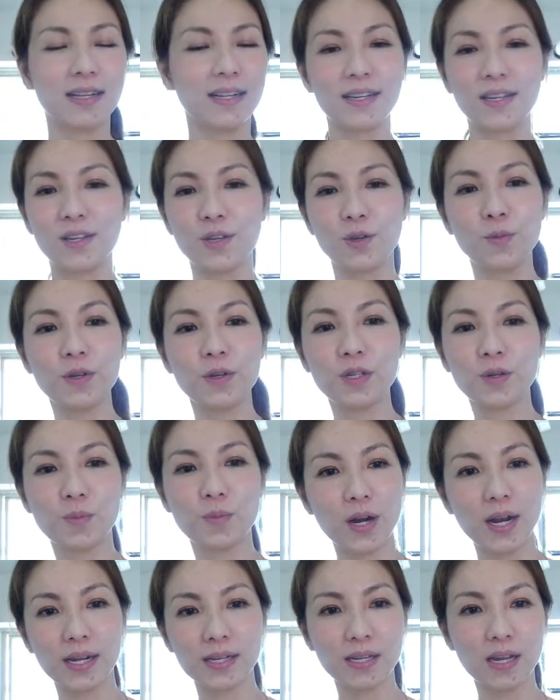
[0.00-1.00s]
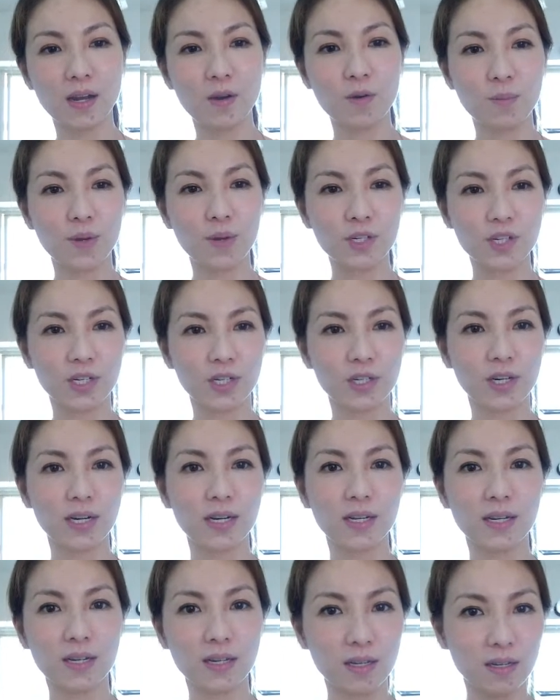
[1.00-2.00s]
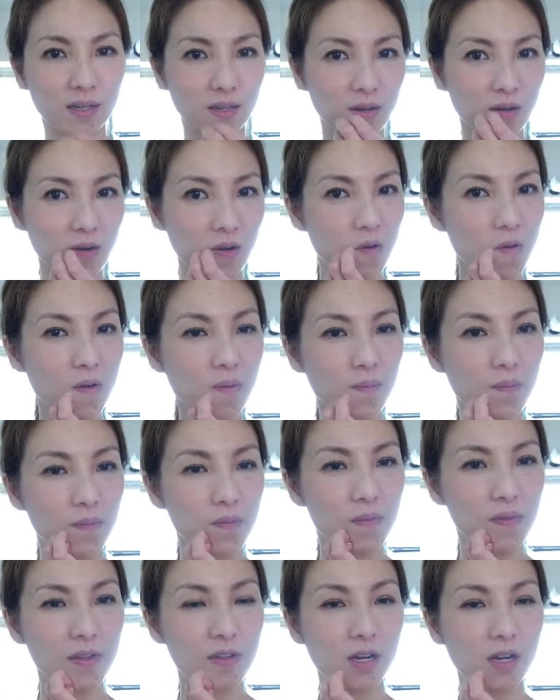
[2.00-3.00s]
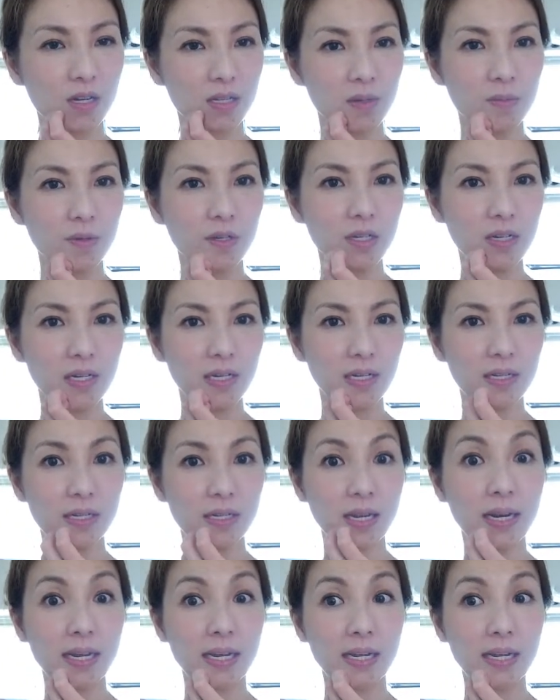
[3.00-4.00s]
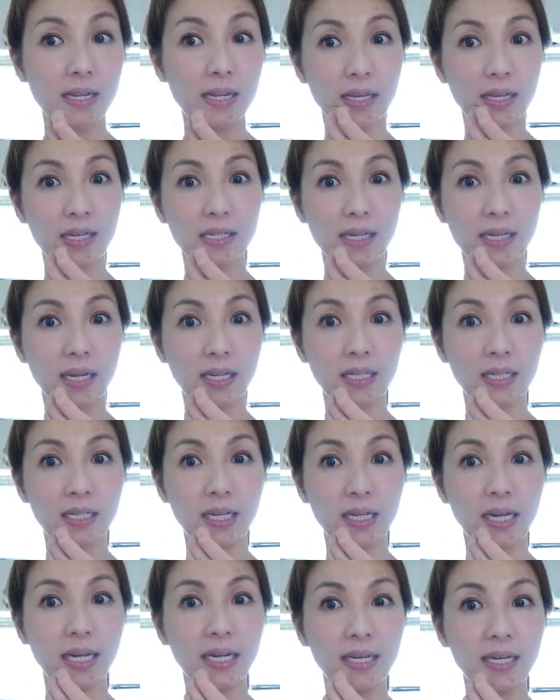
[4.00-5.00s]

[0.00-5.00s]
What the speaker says: You'd be surprised how much I try to, talk them into getting like a second cat.